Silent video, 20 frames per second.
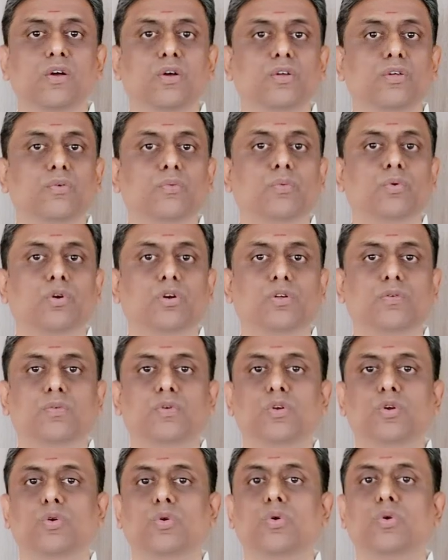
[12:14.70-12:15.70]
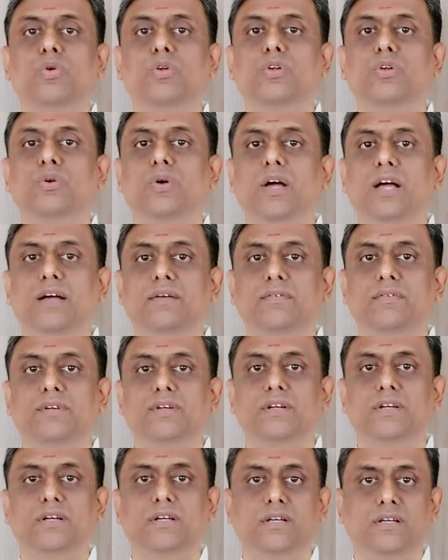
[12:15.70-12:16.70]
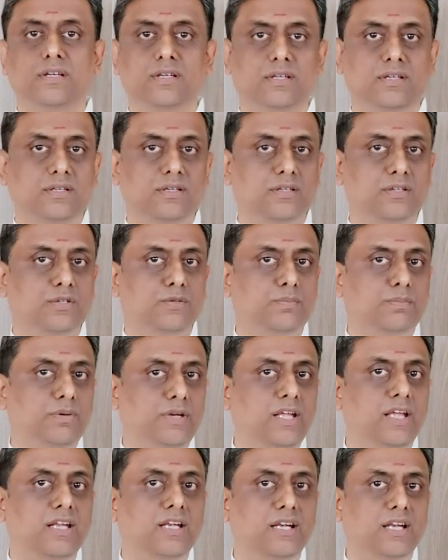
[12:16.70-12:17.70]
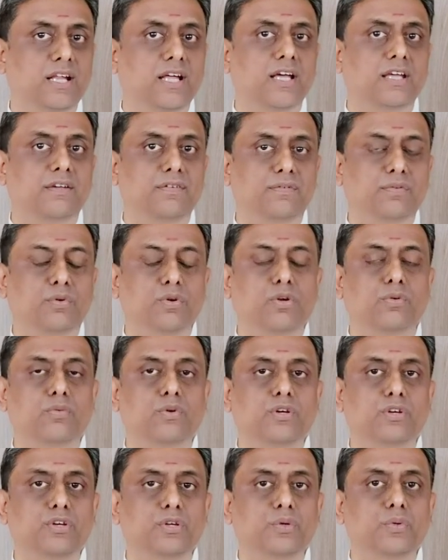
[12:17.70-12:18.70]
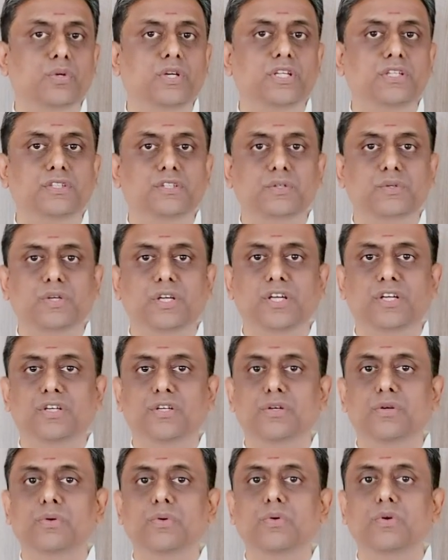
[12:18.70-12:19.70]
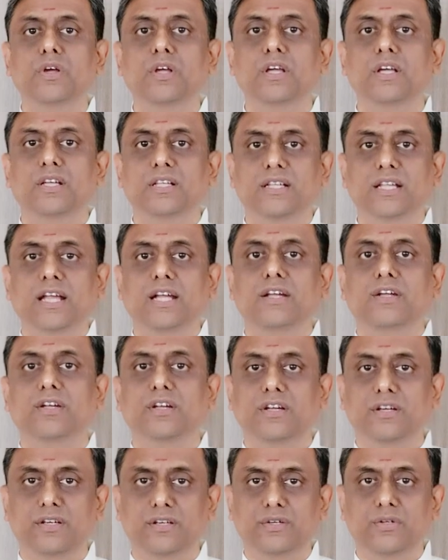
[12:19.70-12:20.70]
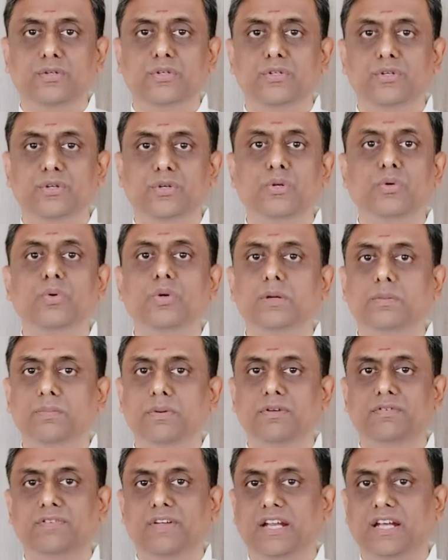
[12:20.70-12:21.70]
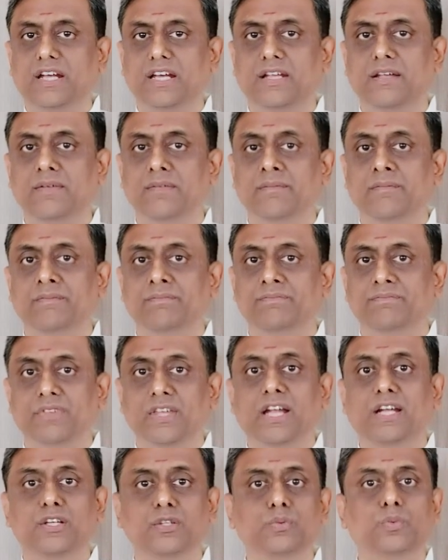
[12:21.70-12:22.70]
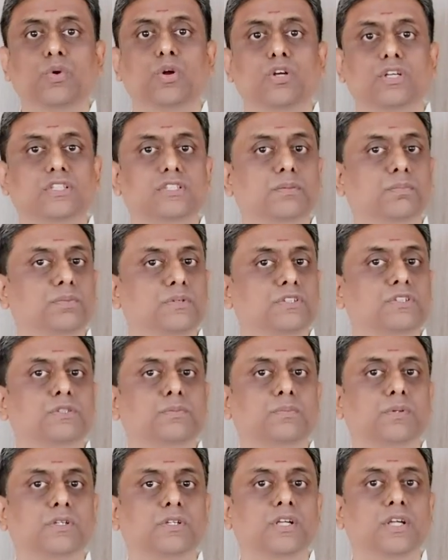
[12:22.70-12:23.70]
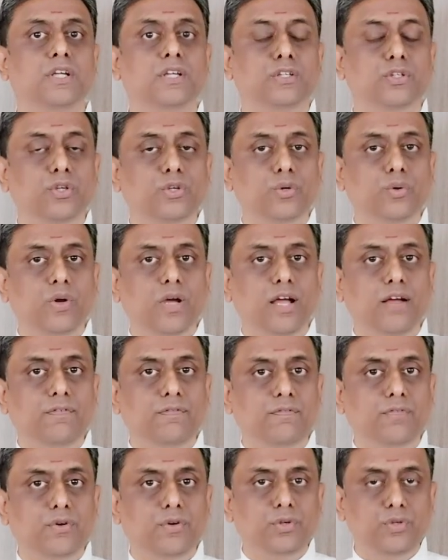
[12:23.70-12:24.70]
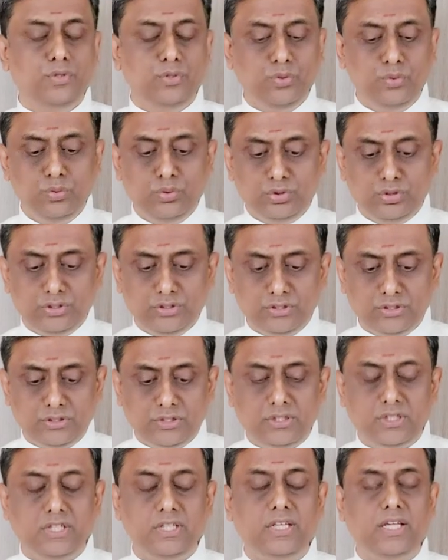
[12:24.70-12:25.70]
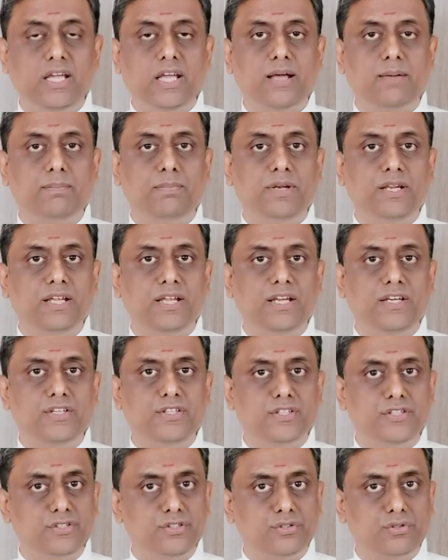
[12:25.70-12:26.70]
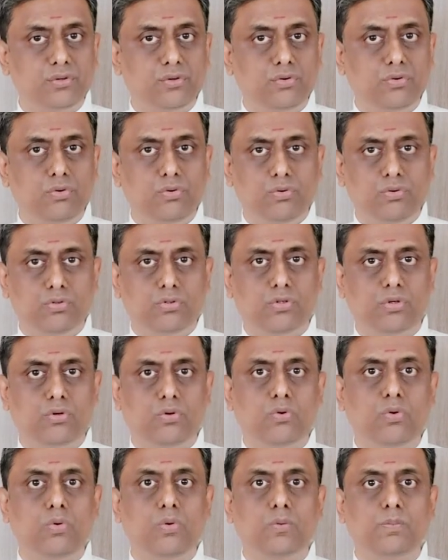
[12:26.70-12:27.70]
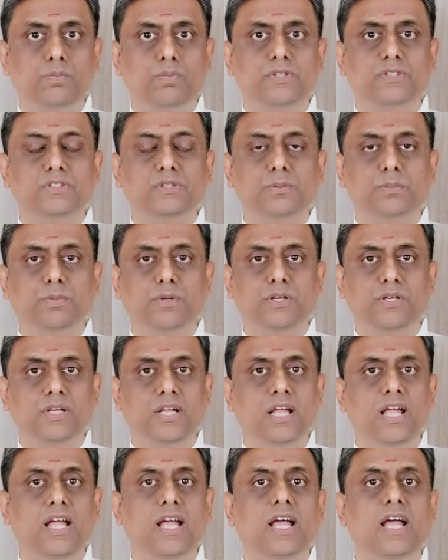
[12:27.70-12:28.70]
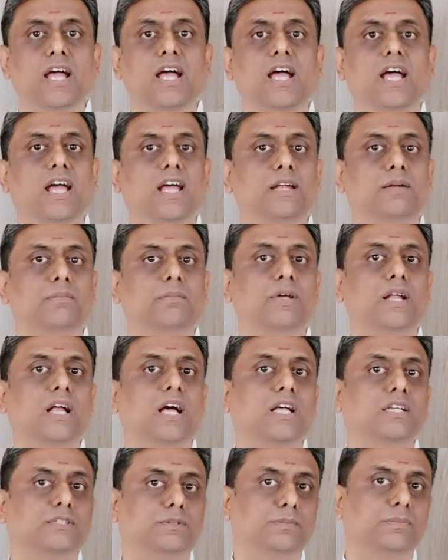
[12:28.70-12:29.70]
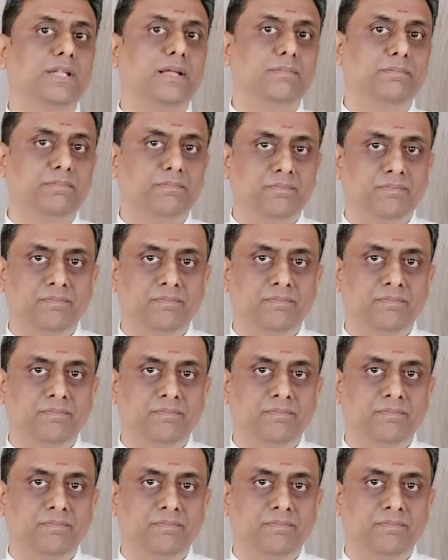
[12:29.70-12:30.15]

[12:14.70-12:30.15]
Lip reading: Whatever role you have to play in life, whatever duties you need to do, that you should do it perfectly. That is what is a principle. So you have to use the applications to go to the core principle and grasp them.